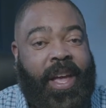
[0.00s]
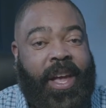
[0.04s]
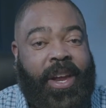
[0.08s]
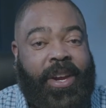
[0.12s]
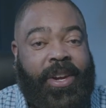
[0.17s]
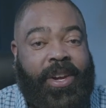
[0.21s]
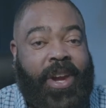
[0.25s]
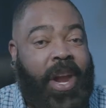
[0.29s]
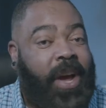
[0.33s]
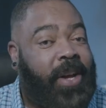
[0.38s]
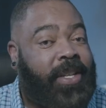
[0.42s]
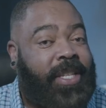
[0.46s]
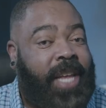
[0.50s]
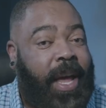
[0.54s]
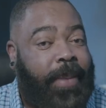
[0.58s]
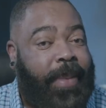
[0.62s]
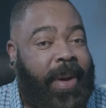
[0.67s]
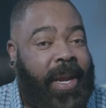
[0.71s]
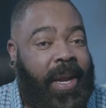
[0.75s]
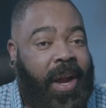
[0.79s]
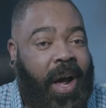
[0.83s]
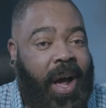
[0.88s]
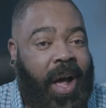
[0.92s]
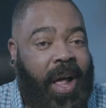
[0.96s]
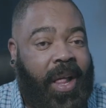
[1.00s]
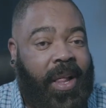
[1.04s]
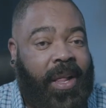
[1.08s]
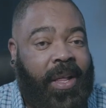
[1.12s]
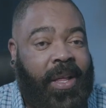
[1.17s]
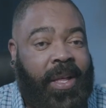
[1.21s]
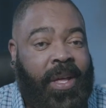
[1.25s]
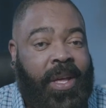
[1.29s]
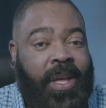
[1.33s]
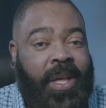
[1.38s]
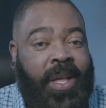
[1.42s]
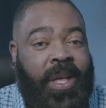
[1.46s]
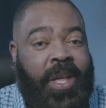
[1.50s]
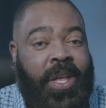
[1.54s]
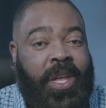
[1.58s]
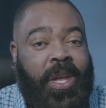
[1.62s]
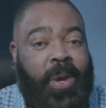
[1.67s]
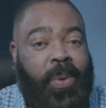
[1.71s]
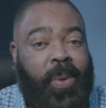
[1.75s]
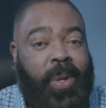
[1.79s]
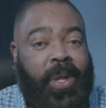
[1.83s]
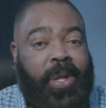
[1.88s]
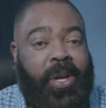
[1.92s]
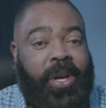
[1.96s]
In no time at all,
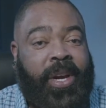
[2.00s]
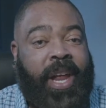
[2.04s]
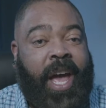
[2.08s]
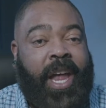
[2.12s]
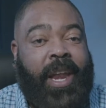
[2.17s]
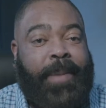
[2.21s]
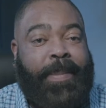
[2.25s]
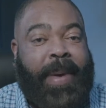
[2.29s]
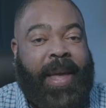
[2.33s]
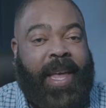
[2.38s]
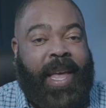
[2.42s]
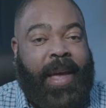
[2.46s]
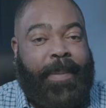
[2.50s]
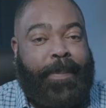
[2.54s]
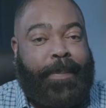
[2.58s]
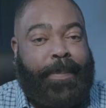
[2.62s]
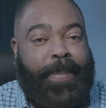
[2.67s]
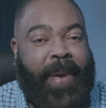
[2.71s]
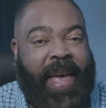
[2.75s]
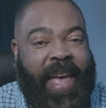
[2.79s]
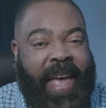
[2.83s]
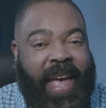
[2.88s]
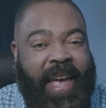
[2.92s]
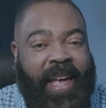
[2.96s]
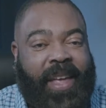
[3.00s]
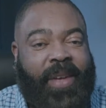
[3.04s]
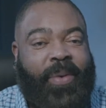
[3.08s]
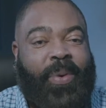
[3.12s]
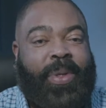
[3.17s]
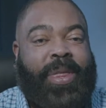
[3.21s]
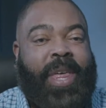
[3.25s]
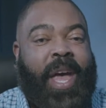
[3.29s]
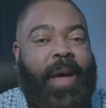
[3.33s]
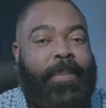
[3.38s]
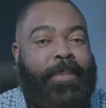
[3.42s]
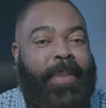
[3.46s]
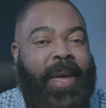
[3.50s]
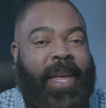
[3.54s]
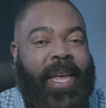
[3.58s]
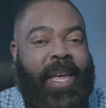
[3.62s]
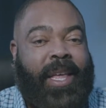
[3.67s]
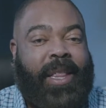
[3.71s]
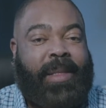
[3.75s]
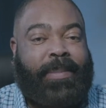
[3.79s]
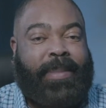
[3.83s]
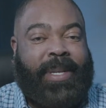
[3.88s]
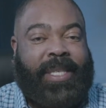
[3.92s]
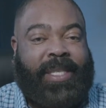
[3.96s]
you will learn how to make it big without
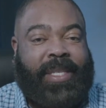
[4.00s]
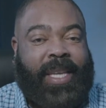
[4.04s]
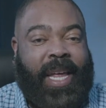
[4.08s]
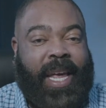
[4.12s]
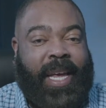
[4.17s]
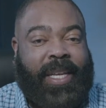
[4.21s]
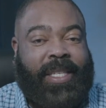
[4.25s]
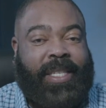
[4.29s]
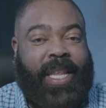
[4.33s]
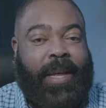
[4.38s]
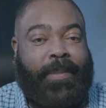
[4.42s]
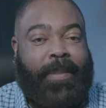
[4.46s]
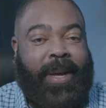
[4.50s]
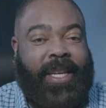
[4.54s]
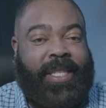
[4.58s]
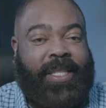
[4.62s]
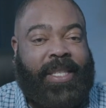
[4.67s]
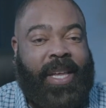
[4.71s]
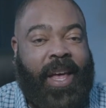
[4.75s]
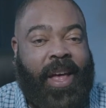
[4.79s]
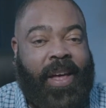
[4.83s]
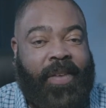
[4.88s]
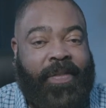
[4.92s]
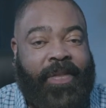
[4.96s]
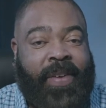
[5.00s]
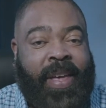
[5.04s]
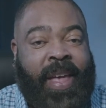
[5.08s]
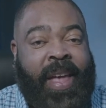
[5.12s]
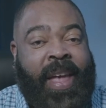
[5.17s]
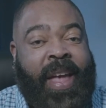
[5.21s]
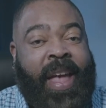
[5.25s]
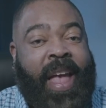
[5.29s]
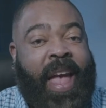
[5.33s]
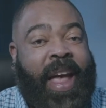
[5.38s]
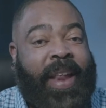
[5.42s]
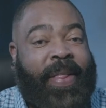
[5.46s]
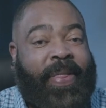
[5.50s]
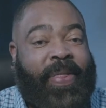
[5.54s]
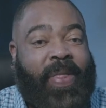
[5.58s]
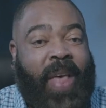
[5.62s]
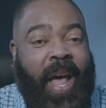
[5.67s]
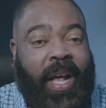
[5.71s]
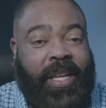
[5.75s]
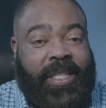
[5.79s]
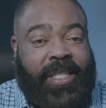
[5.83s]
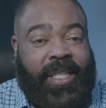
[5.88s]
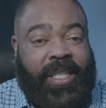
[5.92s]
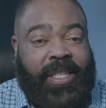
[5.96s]
making the mistakes that myself and
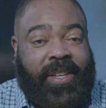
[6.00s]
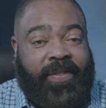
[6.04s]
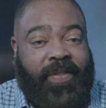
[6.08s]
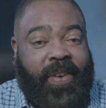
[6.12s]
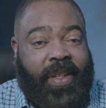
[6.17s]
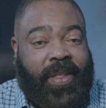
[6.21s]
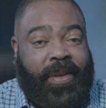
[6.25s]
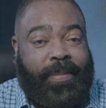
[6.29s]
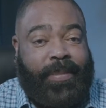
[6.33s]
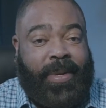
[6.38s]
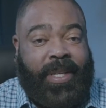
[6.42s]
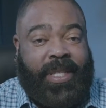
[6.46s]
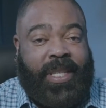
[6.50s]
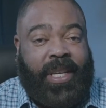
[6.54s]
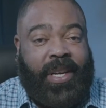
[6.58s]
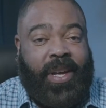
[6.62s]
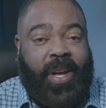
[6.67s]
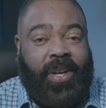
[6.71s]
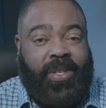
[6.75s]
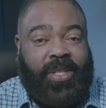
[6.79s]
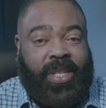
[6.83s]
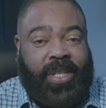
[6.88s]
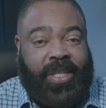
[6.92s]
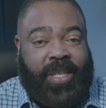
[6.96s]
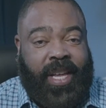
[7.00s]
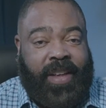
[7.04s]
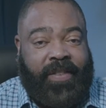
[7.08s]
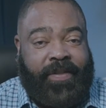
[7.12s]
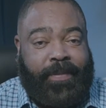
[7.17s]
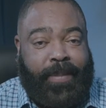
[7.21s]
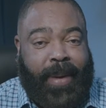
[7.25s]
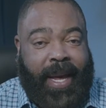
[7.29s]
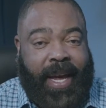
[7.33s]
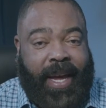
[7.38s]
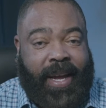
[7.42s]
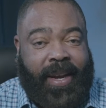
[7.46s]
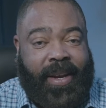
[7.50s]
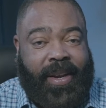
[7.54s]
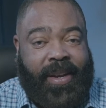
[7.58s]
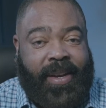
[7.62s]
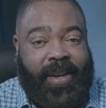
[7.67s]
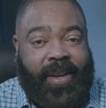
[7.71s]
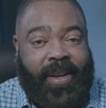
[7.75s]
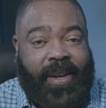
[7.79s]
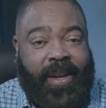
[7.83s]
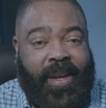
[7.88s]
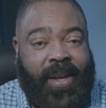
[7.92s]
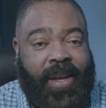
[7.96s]
thousands of other music coaches have made.
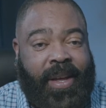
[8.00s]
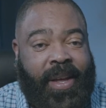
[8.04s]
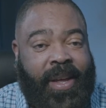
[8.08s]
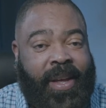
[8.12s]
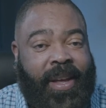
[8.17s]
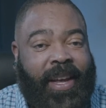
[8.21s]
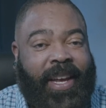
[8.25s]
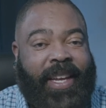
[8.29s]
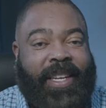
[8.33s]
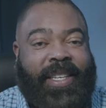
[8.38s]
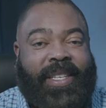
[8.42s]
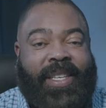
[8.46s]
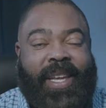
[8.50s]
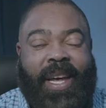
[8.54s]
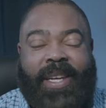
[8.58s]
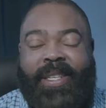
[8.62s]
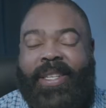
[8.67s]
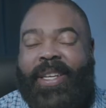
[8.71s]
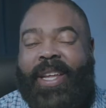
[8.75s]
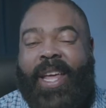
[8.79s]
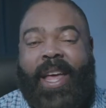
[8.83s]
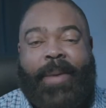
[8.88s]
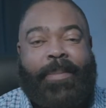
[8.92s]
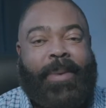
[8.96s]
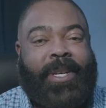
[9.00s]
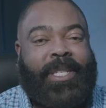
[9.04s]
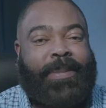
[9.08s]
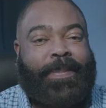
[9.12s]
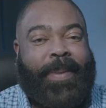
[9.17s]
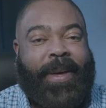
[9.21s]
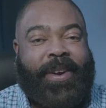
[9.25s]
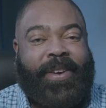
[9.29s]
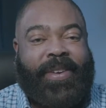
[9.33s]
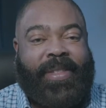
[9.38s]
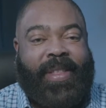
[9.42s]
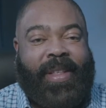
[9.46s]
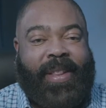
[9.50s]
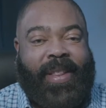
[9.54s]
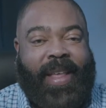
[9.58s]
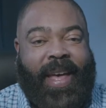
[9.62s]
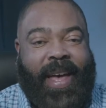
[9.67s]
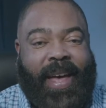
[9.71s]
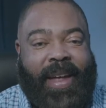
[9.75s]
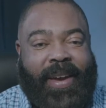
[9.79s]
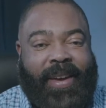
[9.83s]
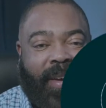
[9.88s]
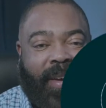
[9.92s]
It doesn't get much better than that.